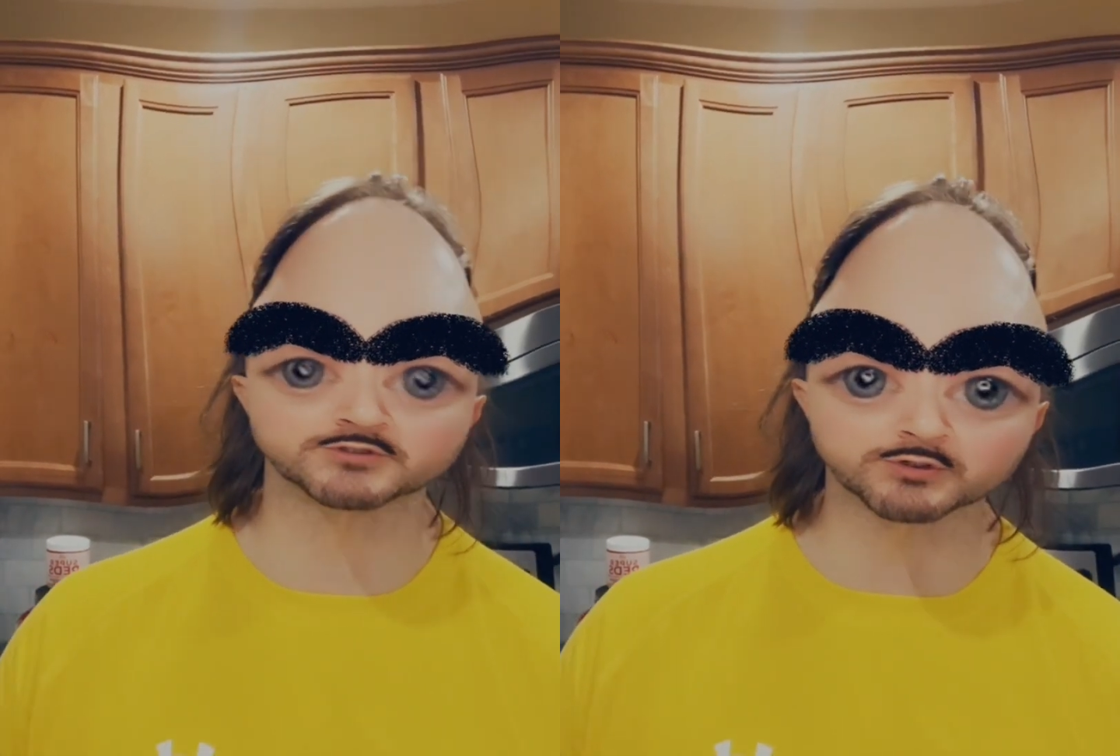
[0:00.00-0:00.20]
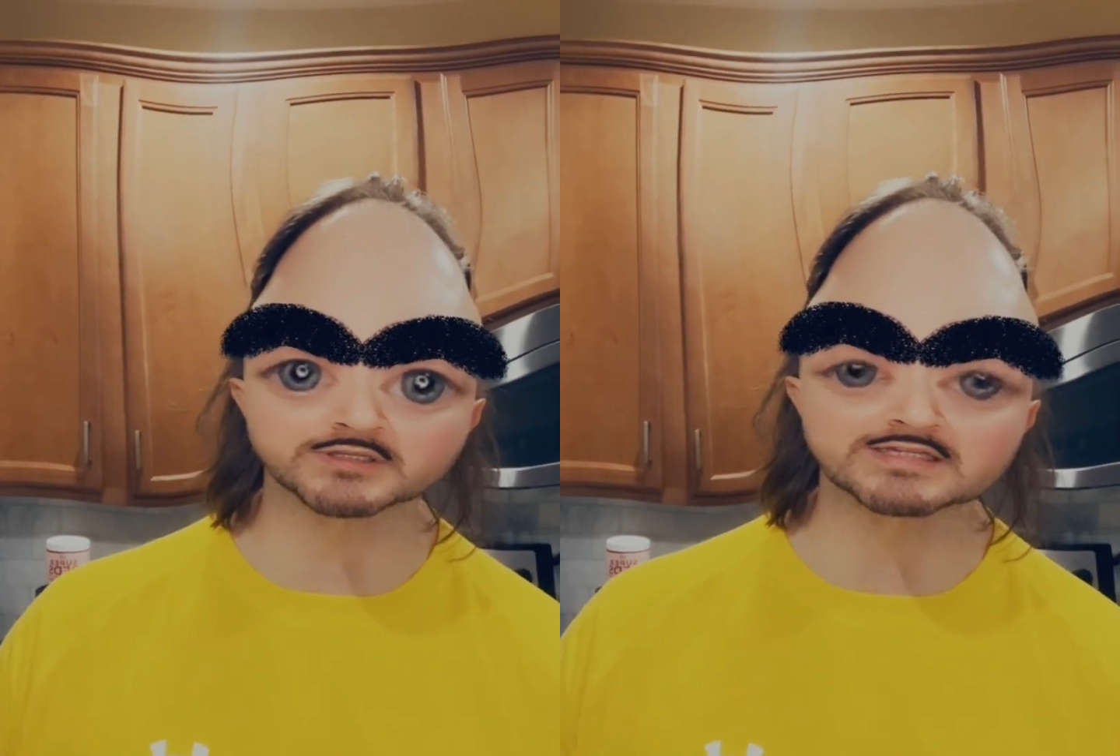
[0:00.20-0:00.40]

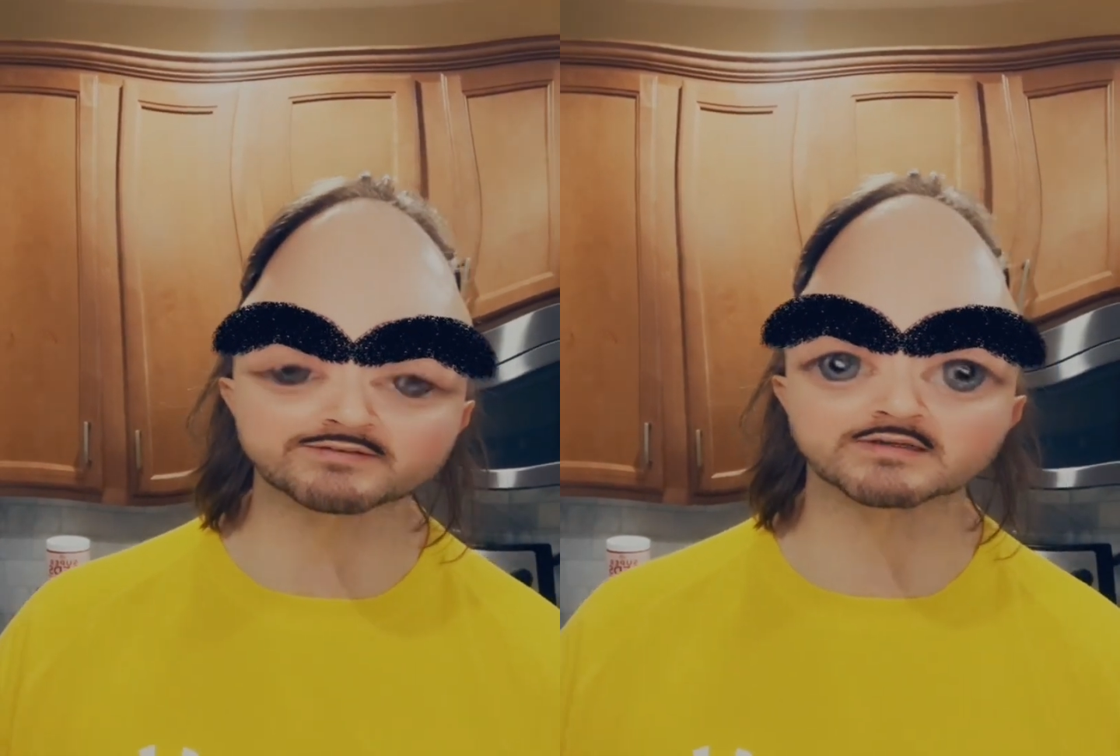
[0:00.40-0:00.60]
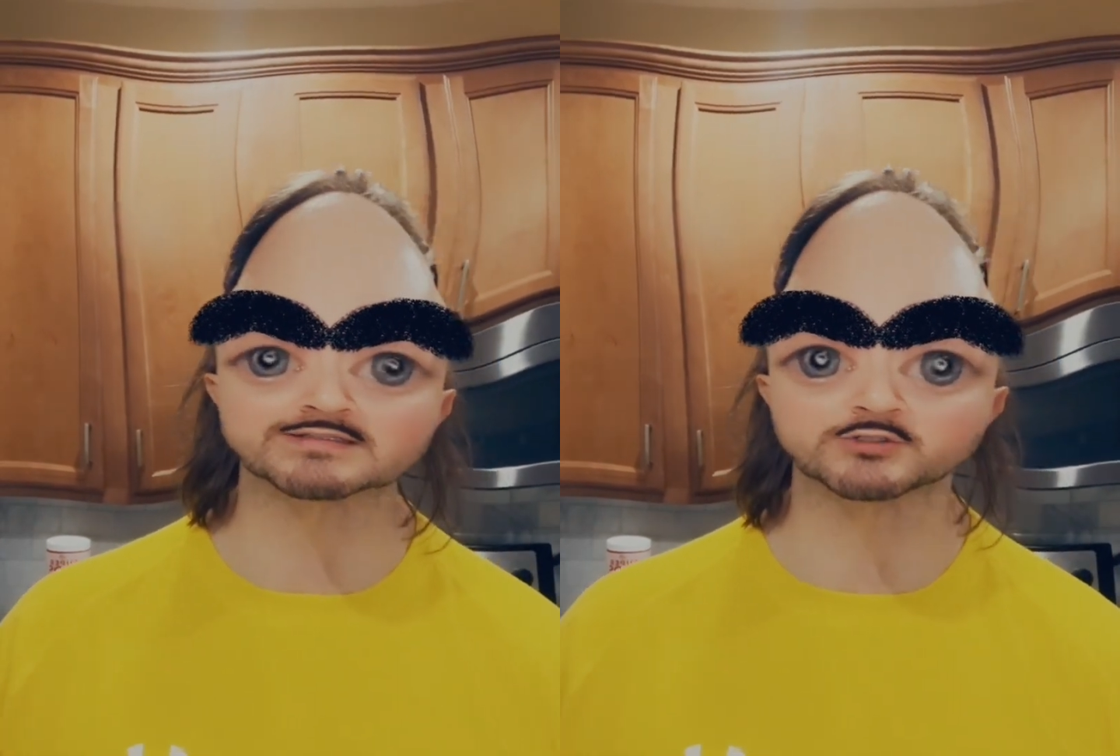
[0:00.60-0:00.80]

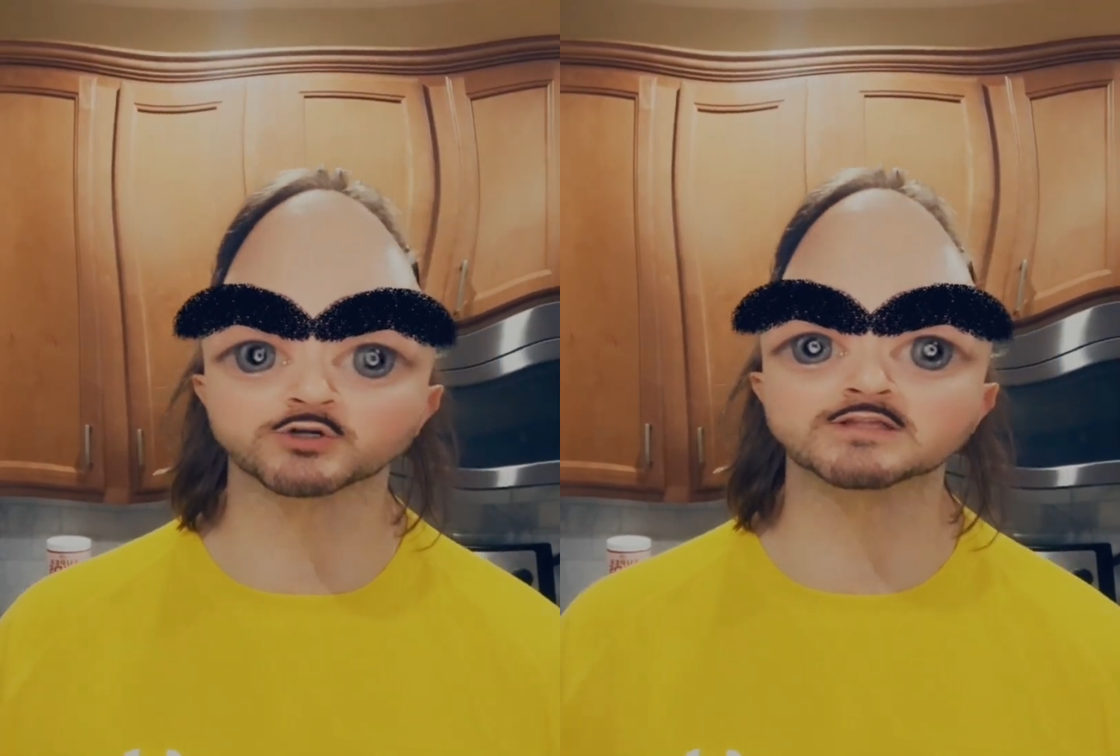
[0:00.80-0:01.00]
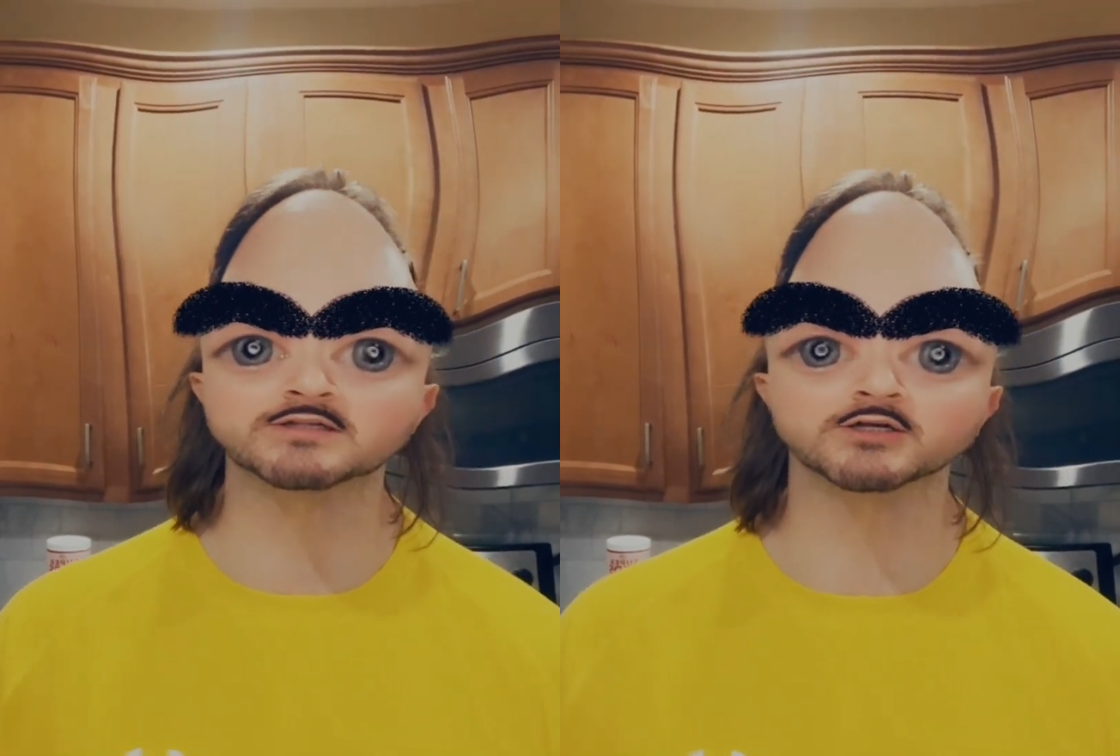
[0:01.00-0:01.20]

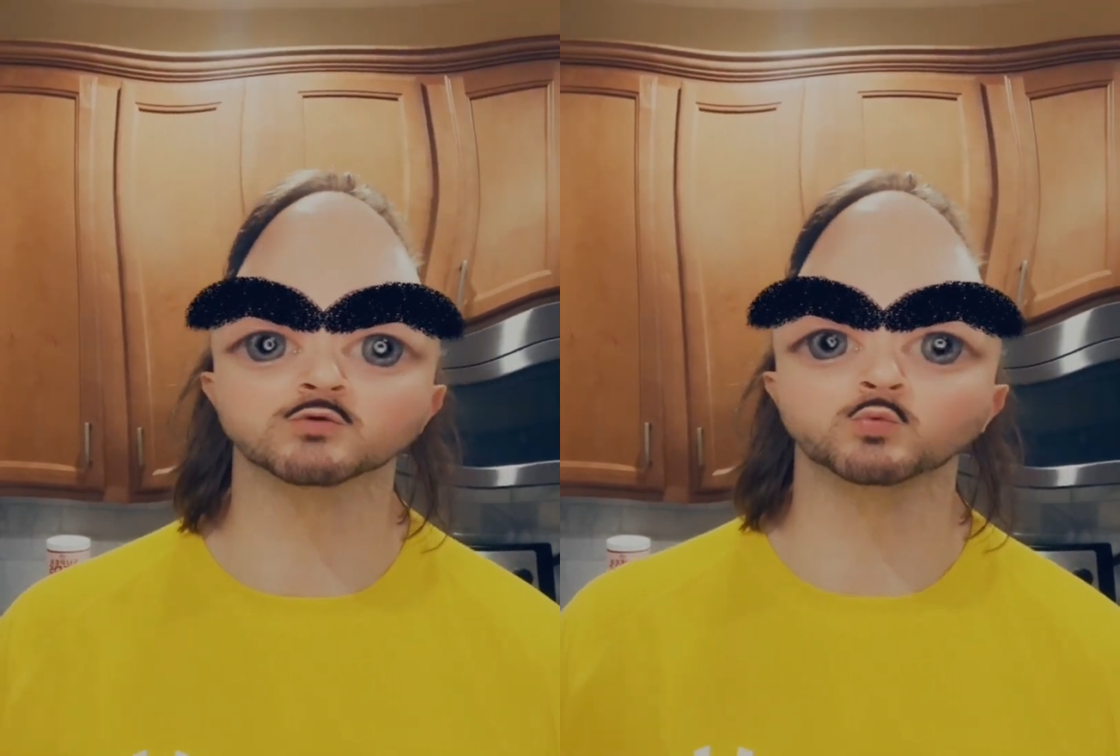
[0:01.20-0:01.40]
dirty litter